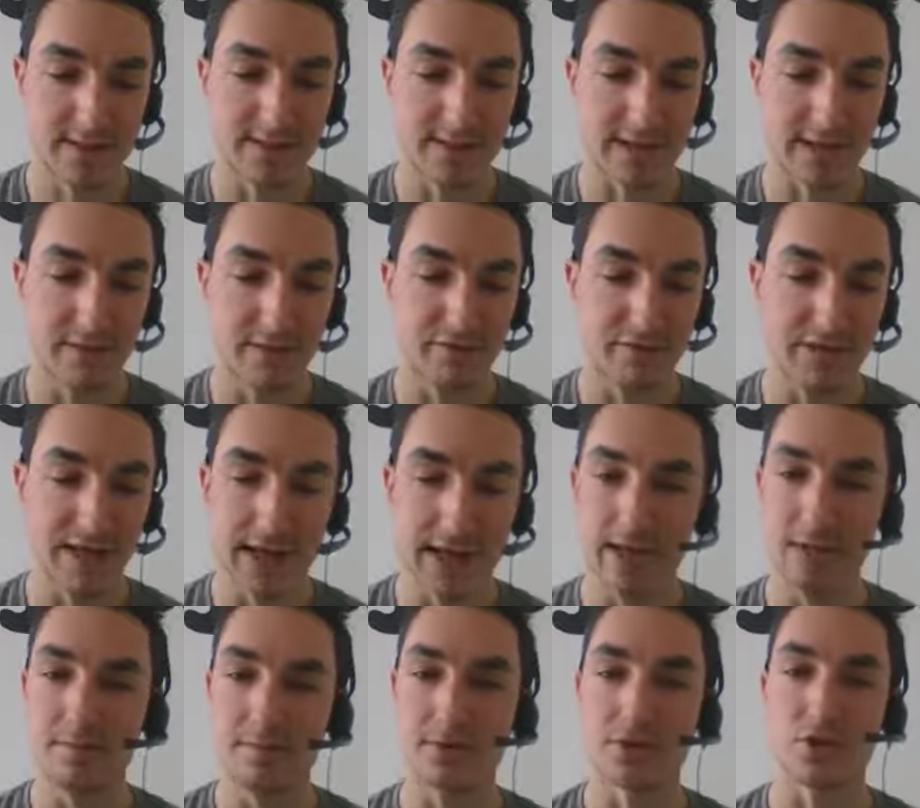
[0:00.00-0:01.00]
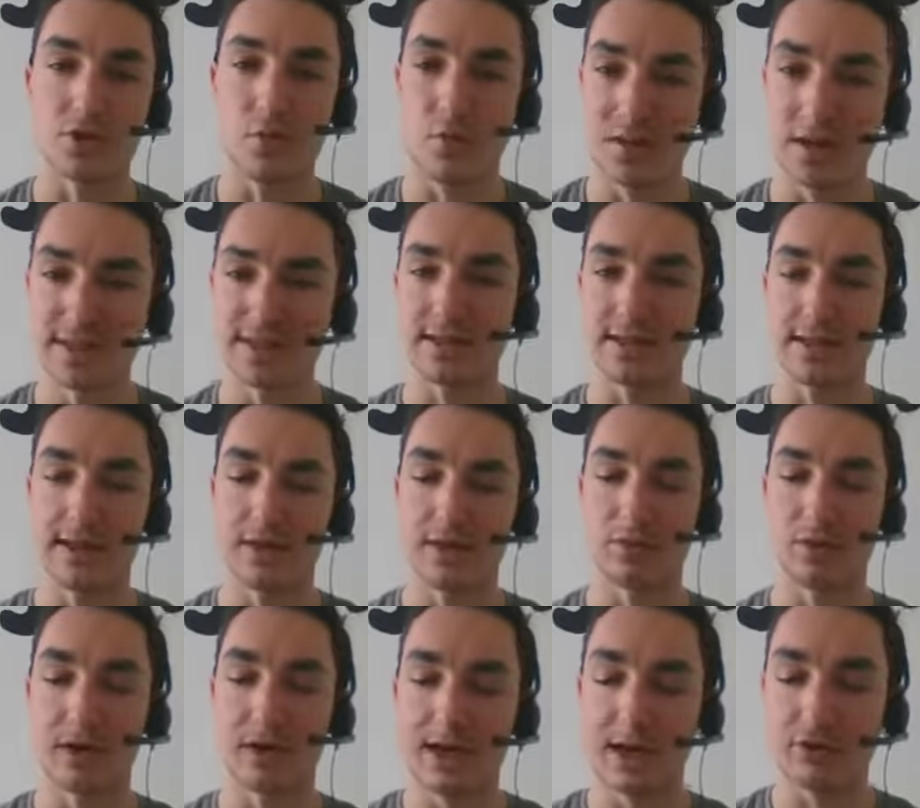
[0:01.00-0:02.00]
kind of the aim. So once
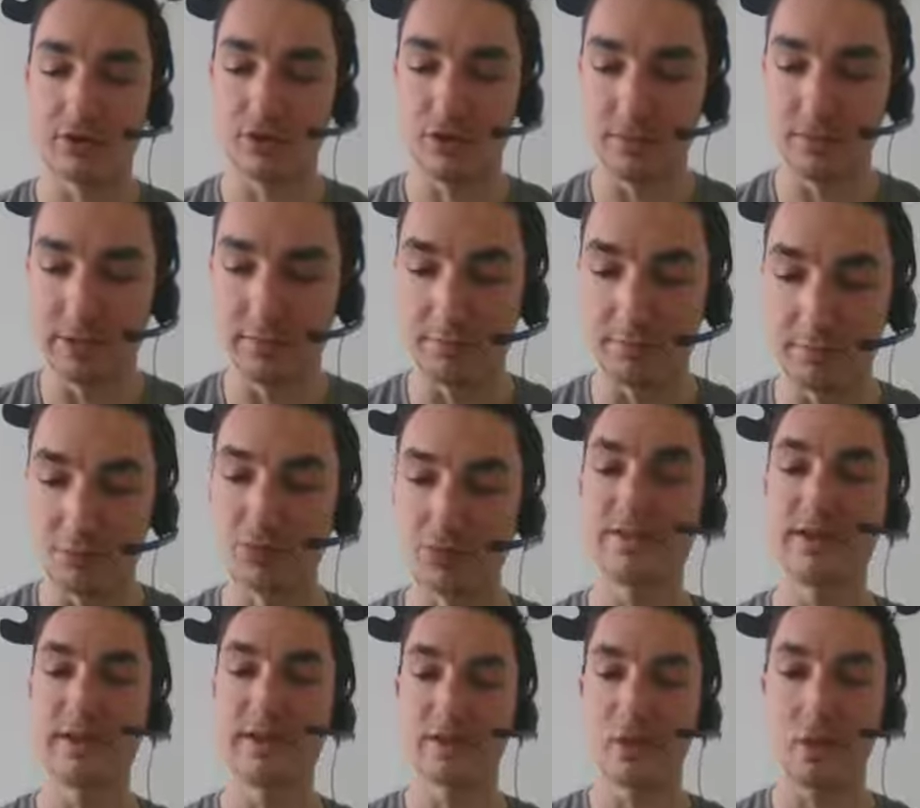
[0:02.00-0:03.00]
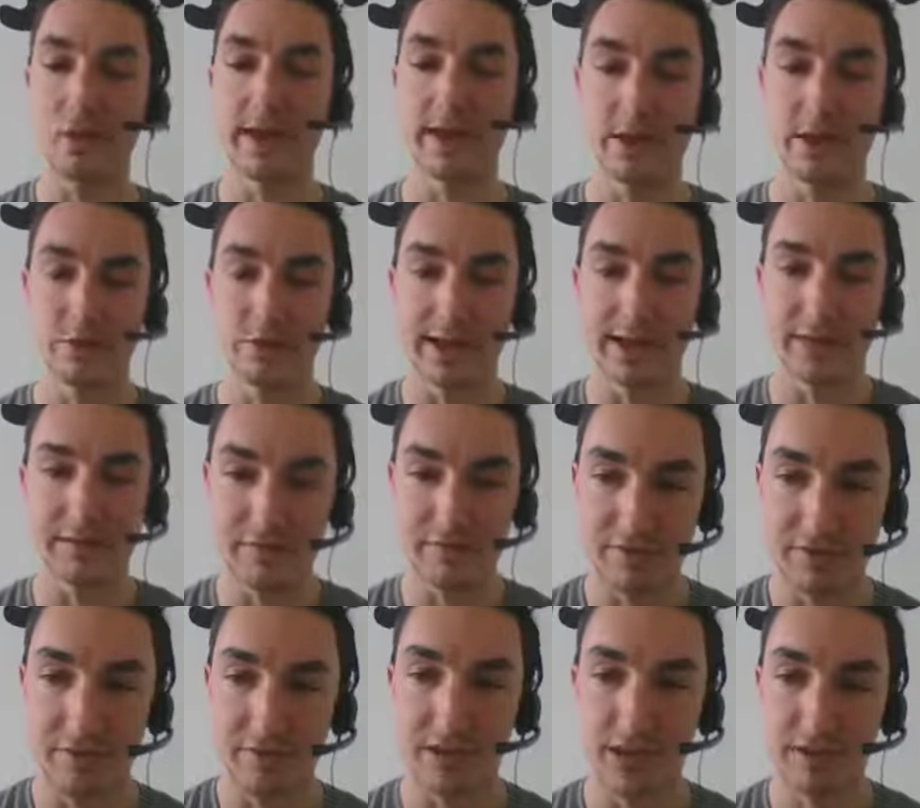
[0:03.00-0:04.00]
again, we're going to actually be improving the way that we get
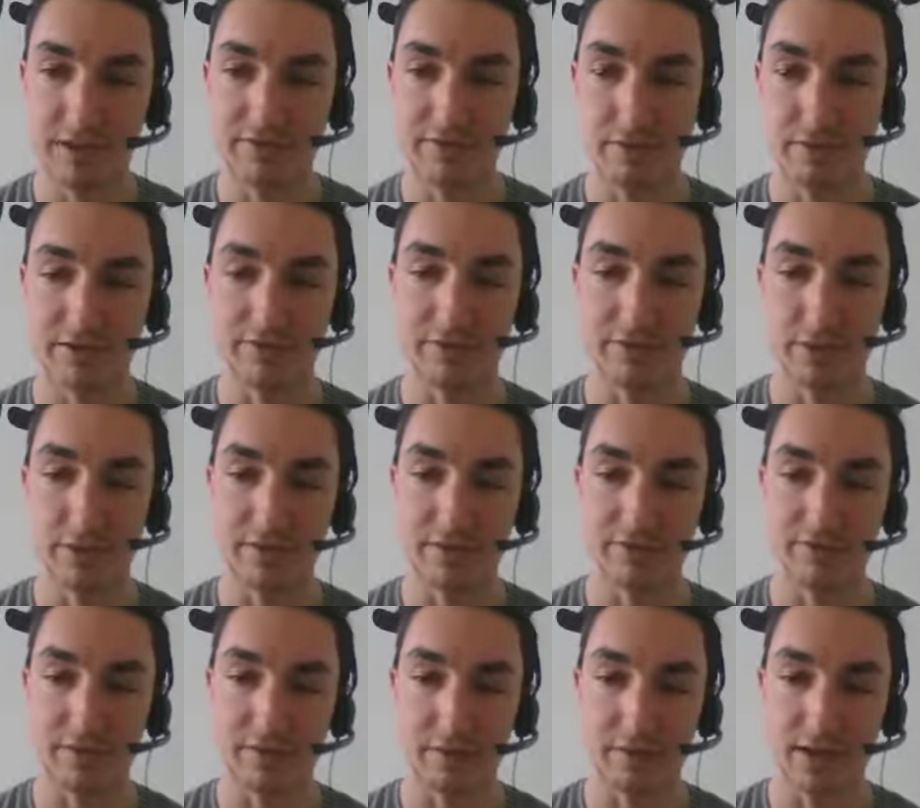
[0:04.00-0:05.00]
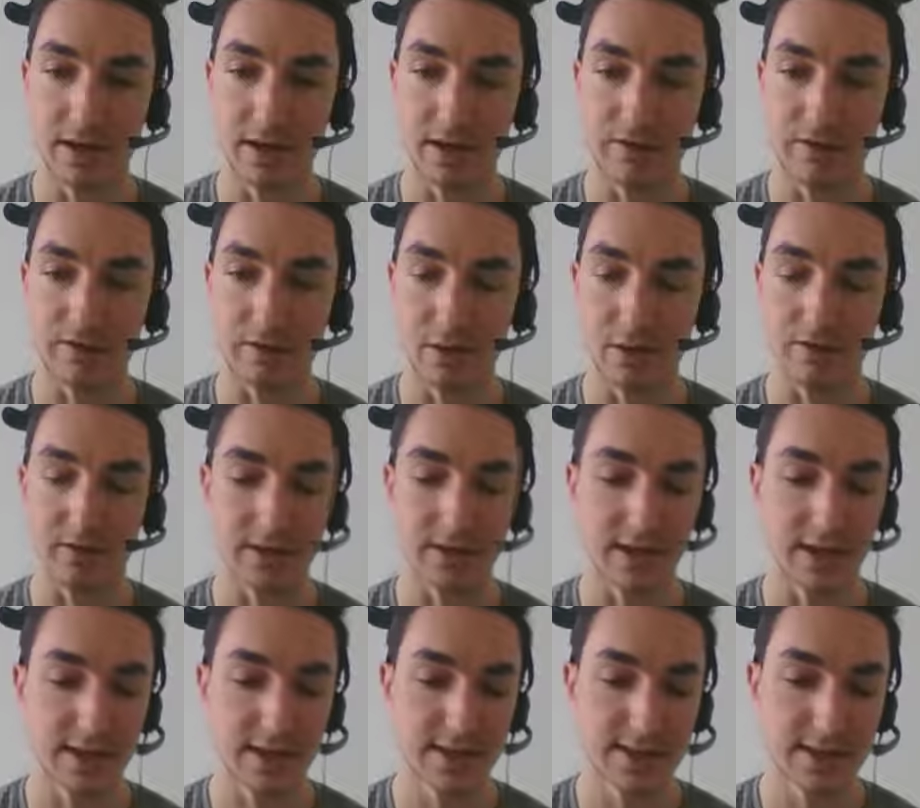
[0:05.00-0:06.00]
feedback from everyone, from all the
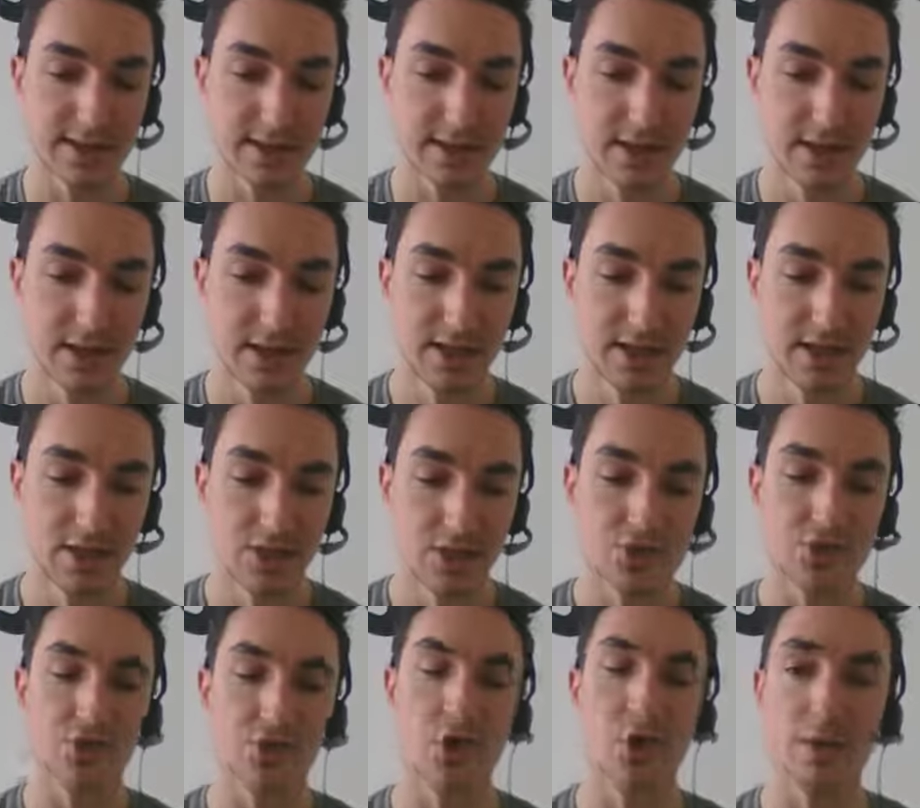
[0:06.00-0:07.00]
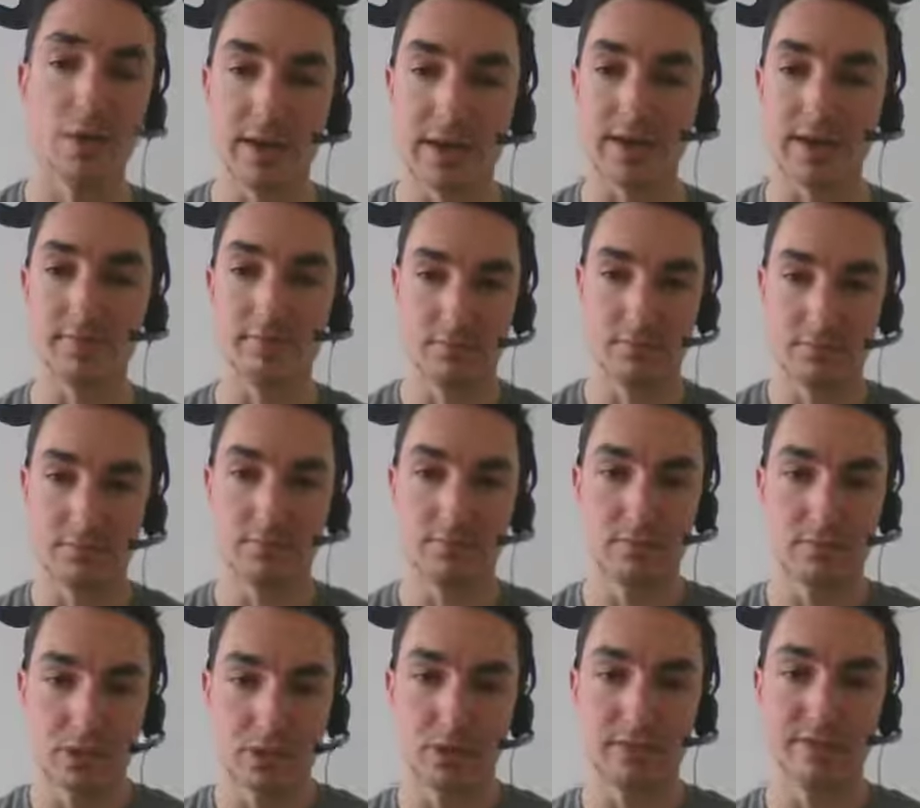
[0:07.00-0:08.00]
clients, so that
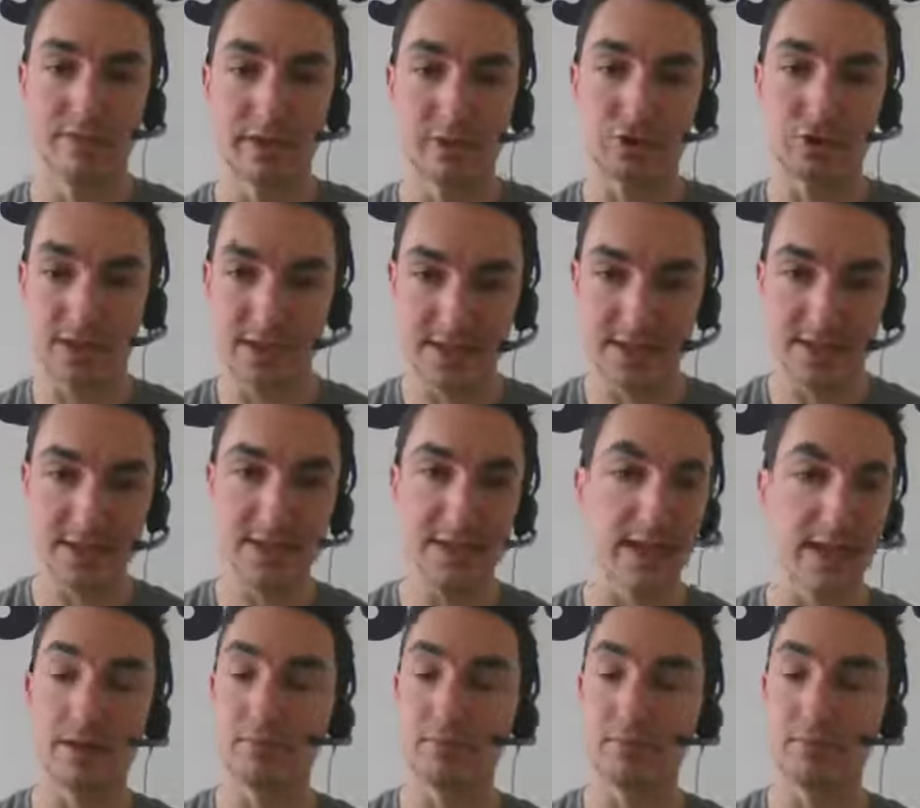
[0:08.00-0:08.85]
you'll eventually see.